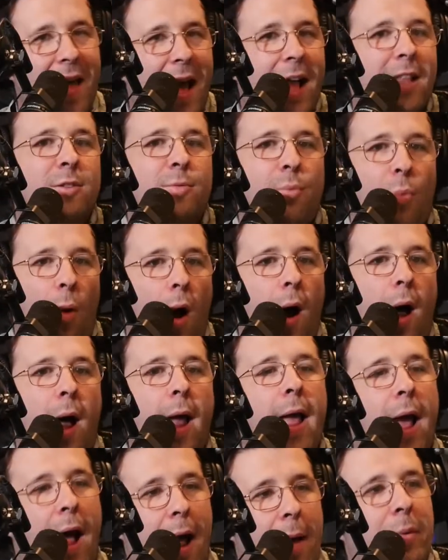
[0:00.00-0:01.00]
that's
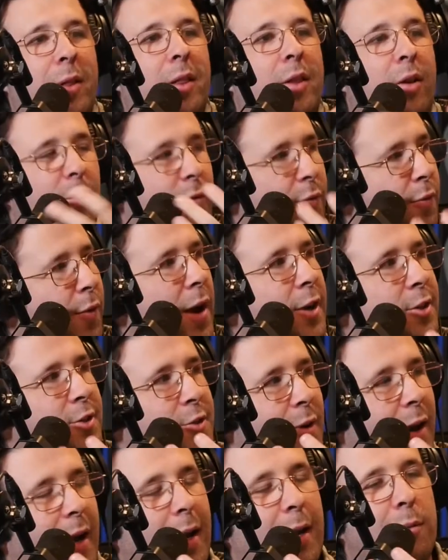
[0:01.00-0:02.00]
why I'm a little
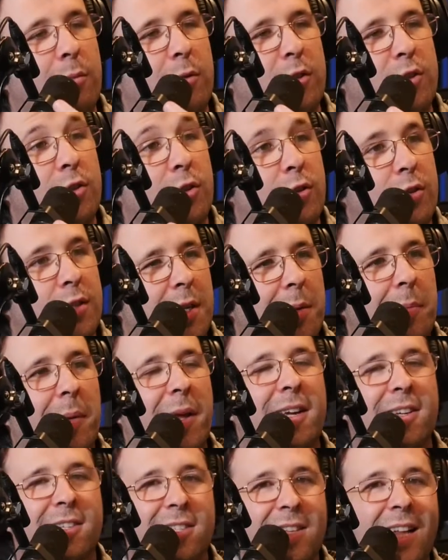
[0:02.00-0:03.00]
frustrated with Susie,
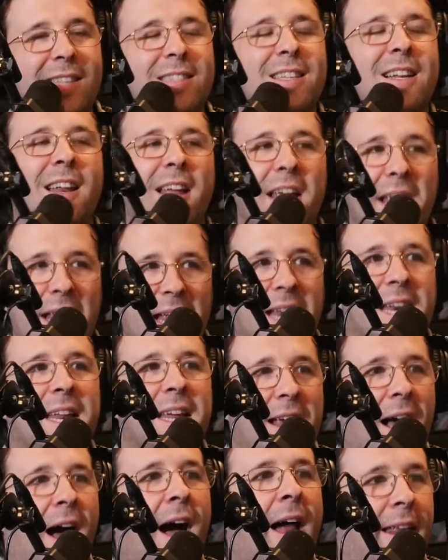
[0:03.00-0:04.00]
because that's an
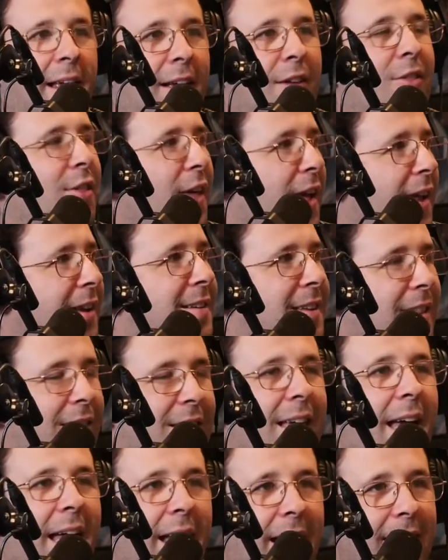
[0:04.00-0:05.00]
idiotic thing. Well, if
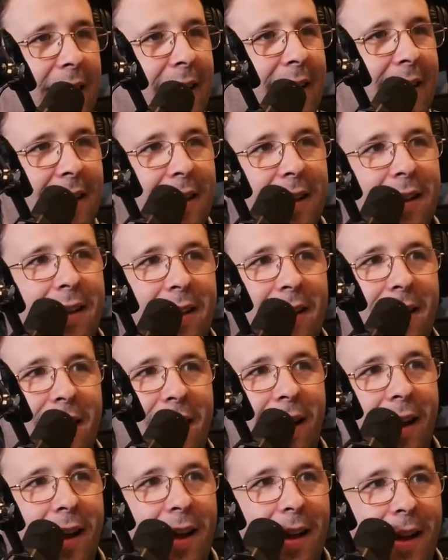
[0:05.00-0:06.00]
she's watched the show,
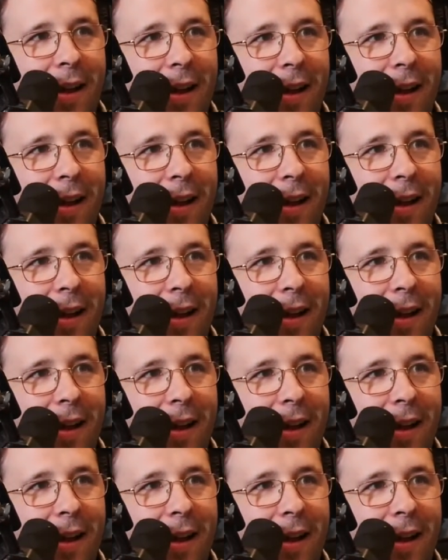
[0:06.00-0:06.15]
Jessie